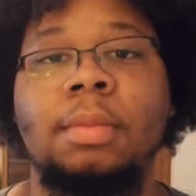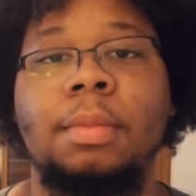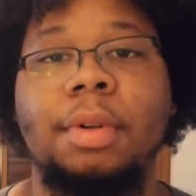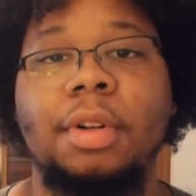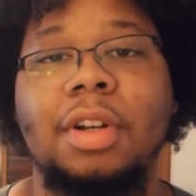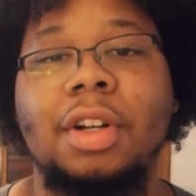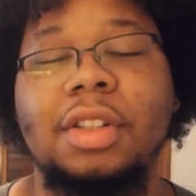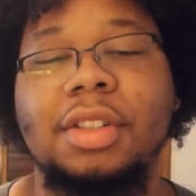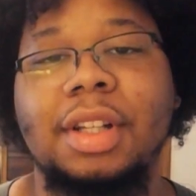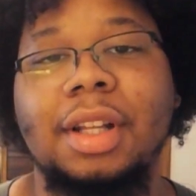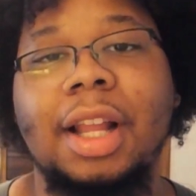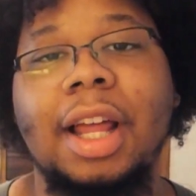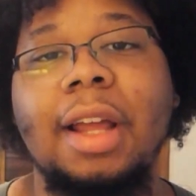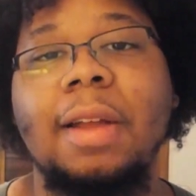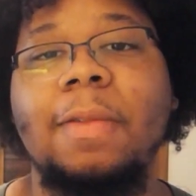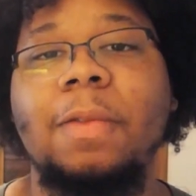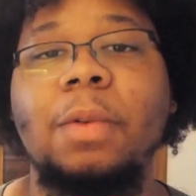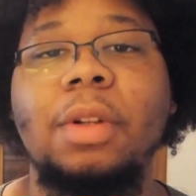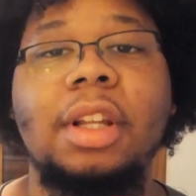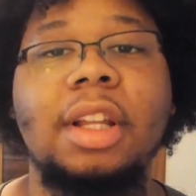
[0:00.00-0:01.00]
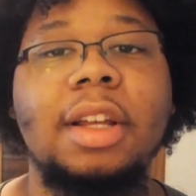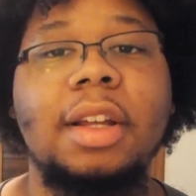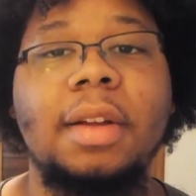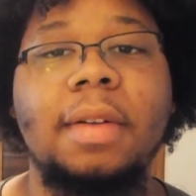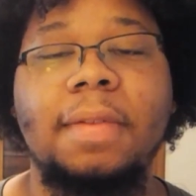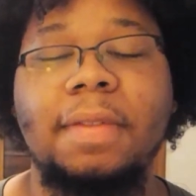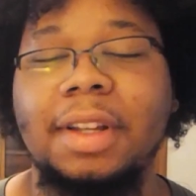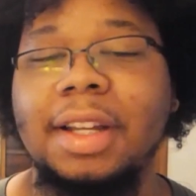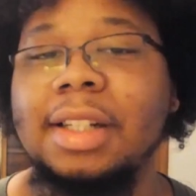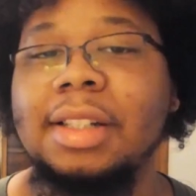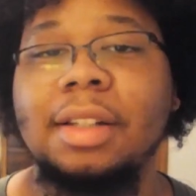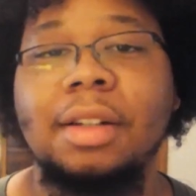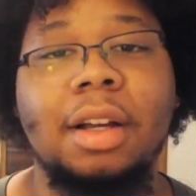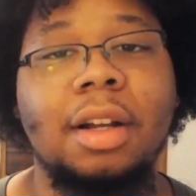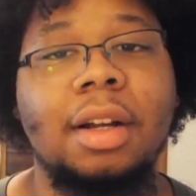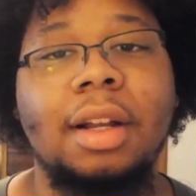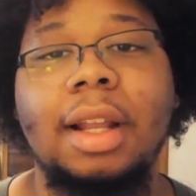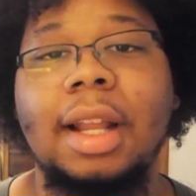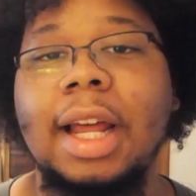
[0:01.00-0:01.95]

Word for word: because the life we live isn't going to